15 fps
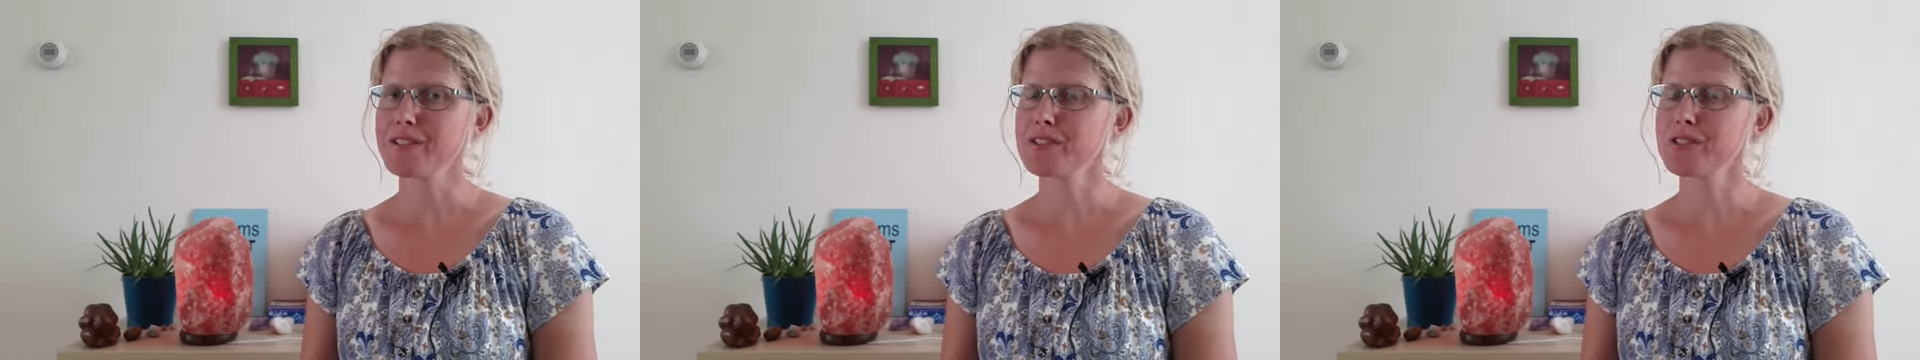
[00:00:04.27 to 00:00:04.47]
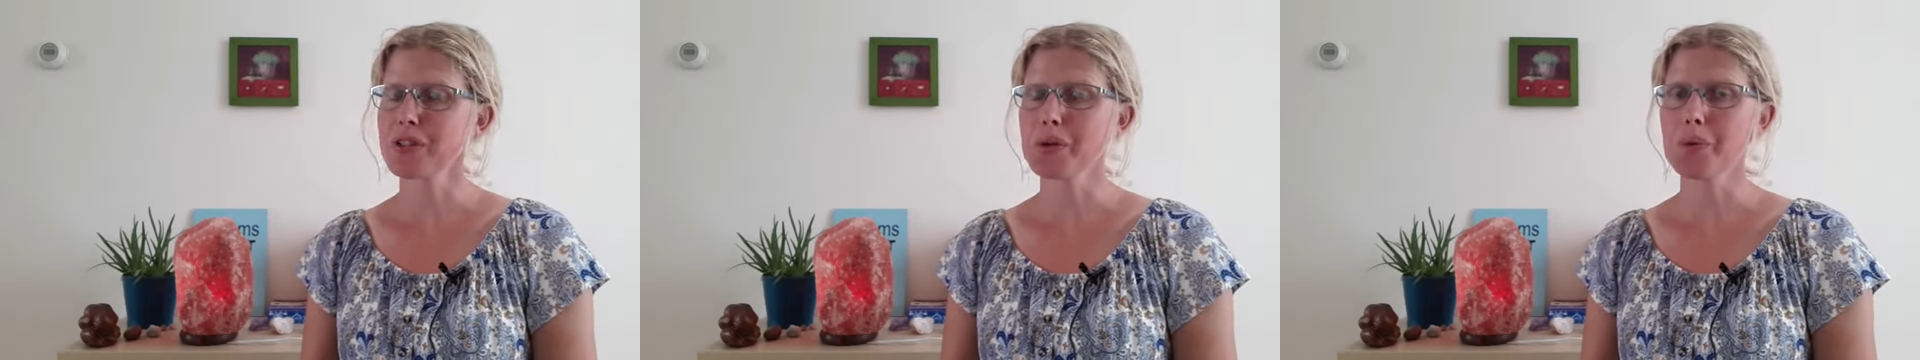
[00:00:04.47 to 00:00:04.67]

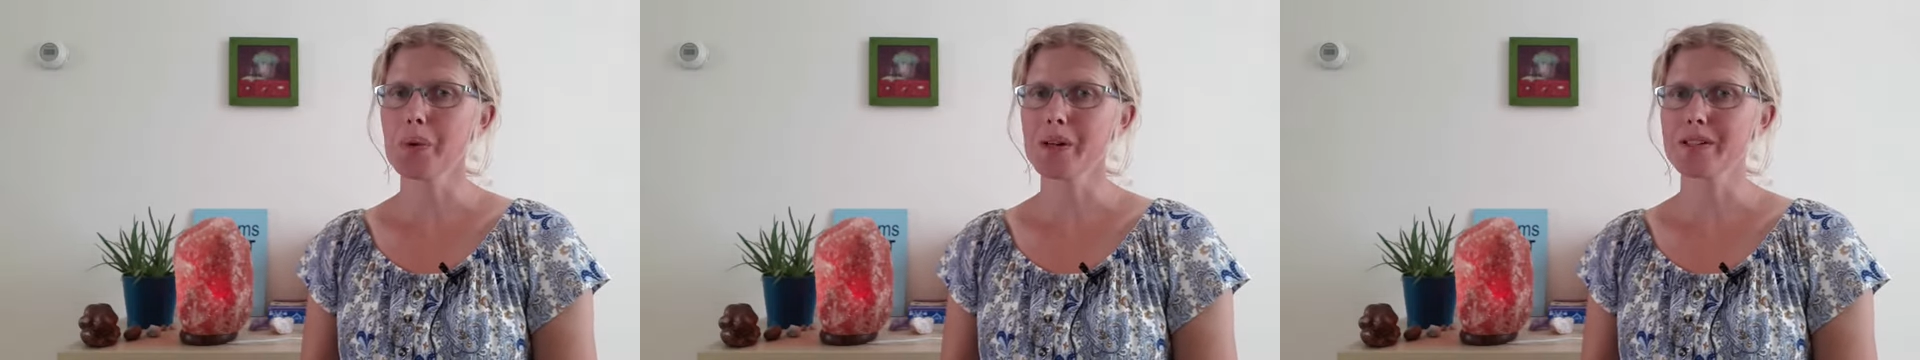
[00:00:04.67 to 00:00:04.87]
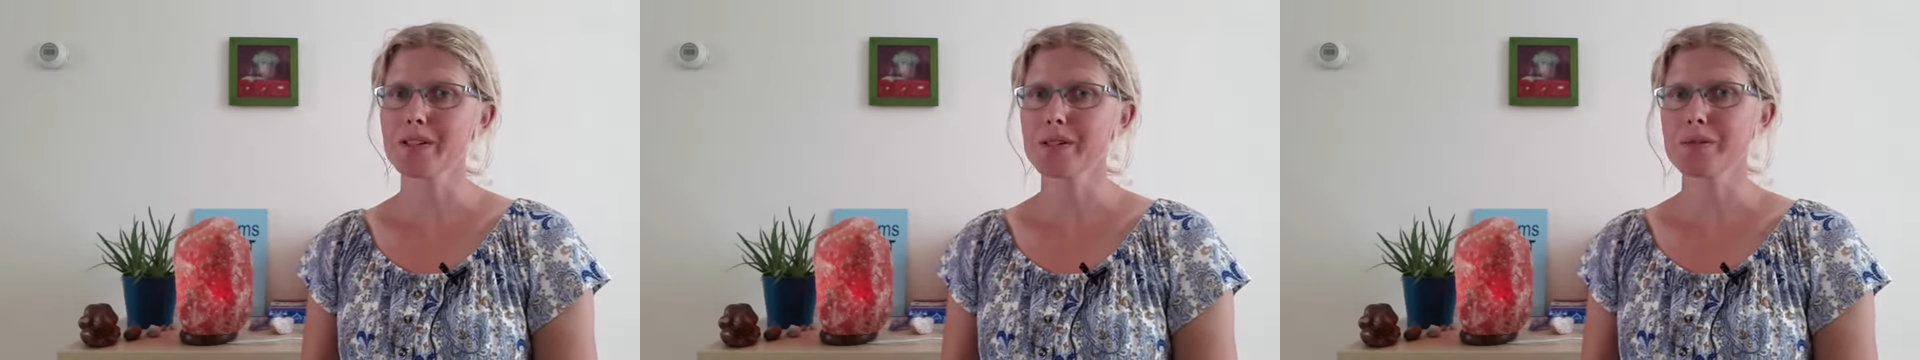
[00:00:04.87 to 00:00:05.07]
so
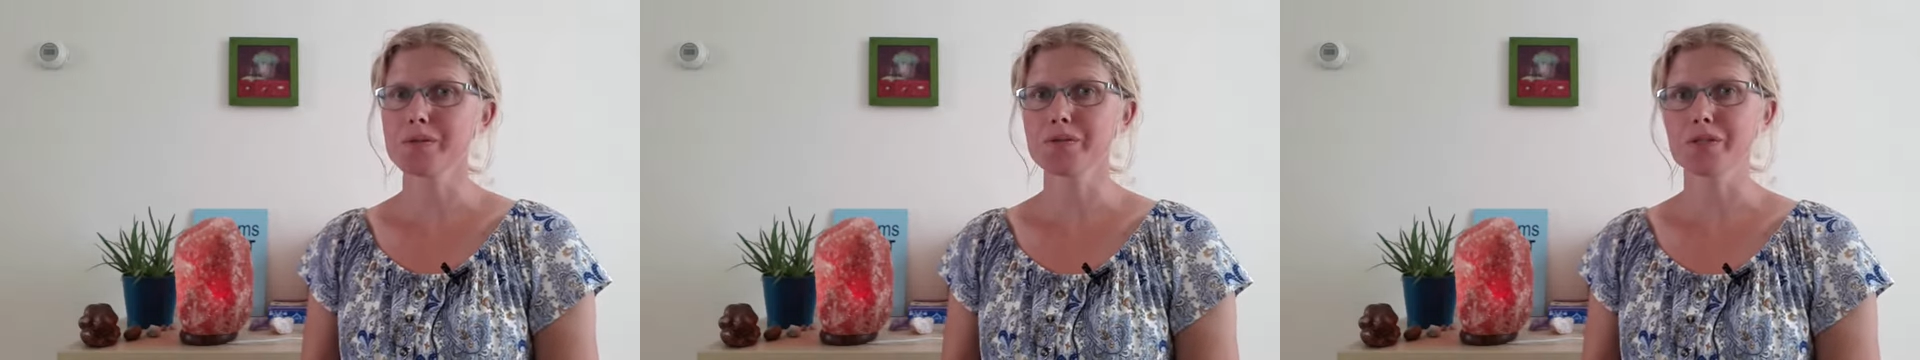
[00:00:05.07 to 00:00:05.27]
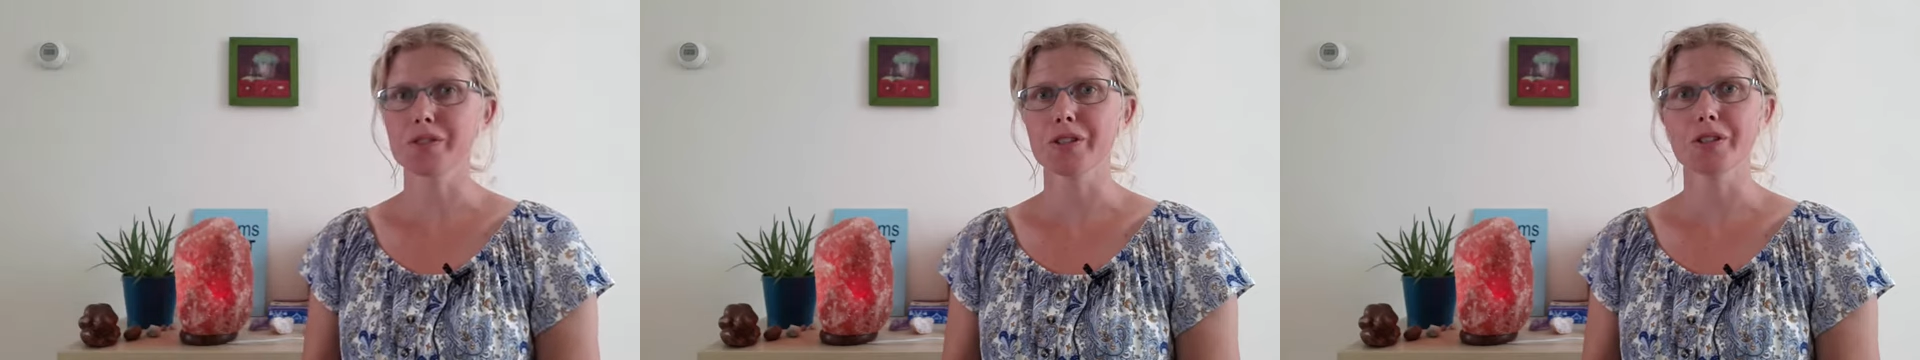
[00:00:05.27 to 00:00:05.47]
welcome
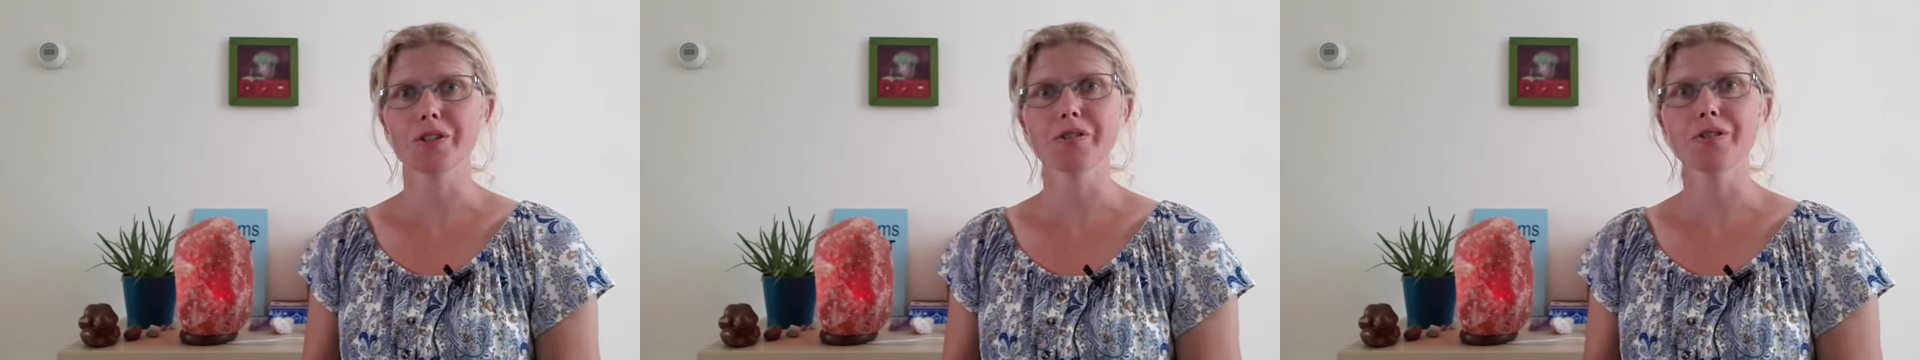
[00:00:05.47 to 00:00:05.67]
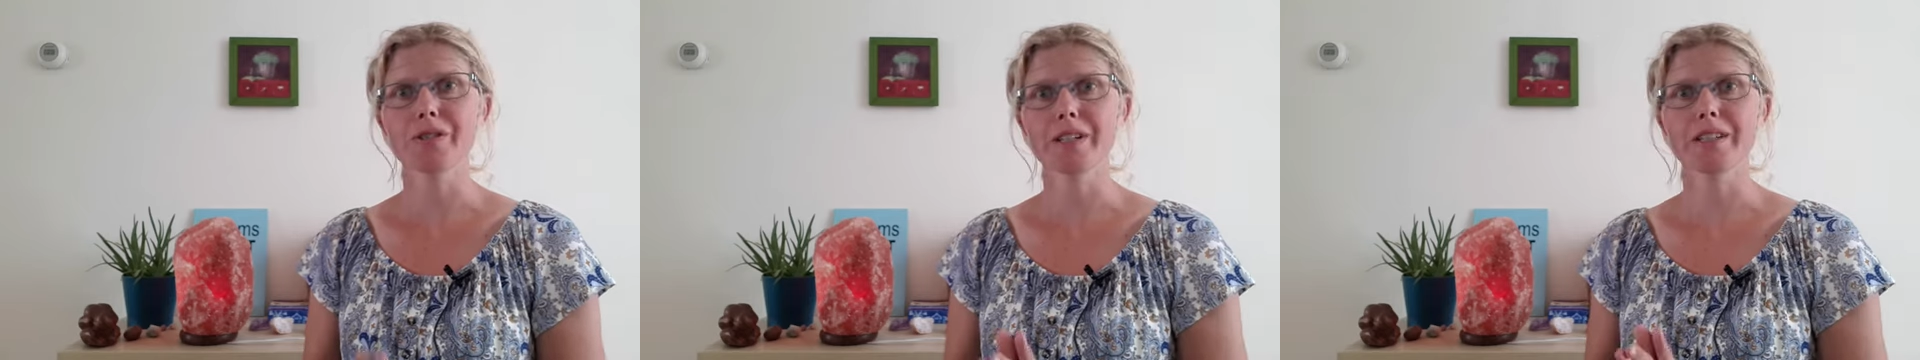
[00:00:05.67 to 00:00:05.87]
for
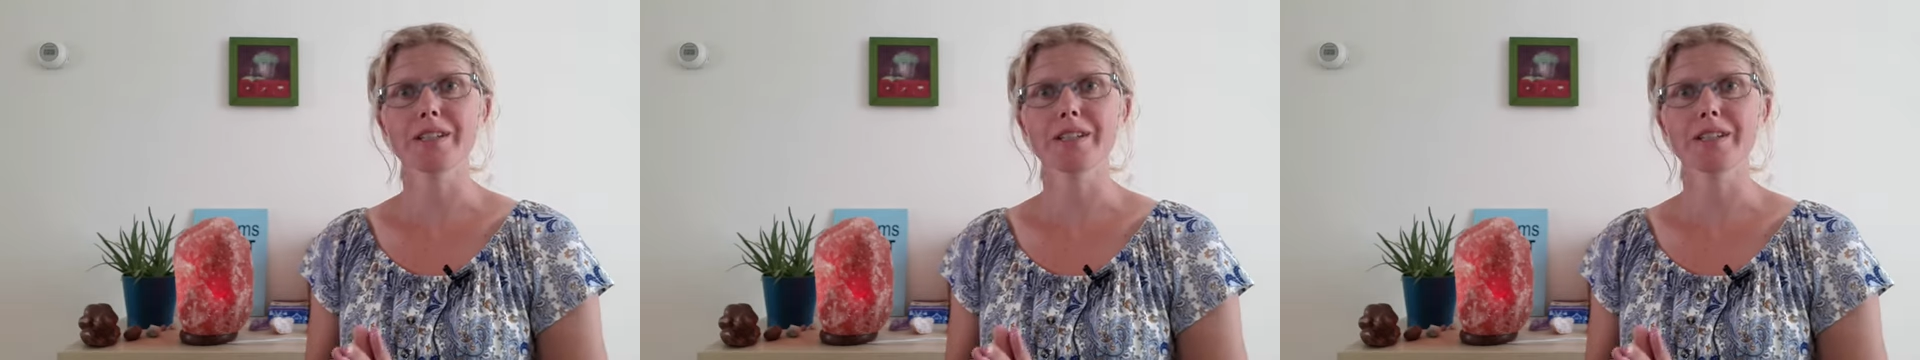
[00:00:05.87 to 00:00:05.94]
you